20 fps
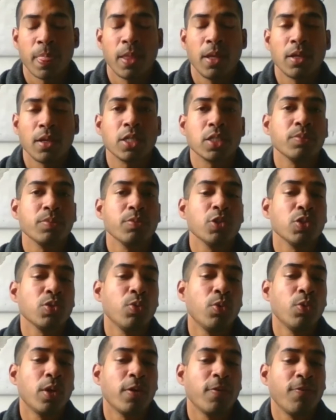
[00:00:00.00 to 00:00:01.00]
customers
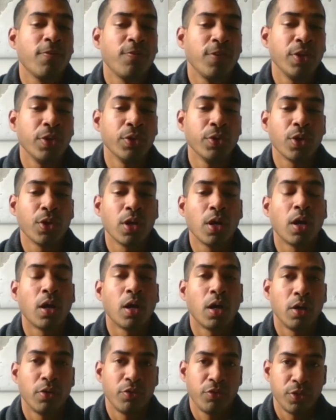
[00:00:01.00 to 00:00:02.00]
want to feel
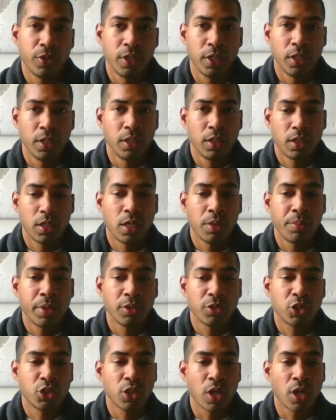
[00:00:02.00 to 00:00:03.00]
confident
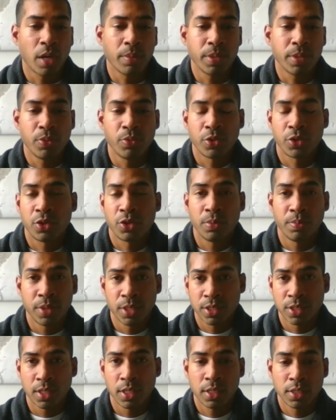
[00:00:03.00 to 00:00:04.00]
about shopping with your
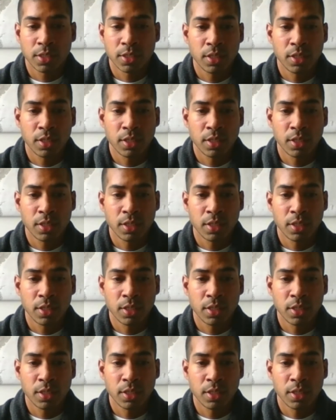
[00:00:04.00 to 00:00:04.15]
business,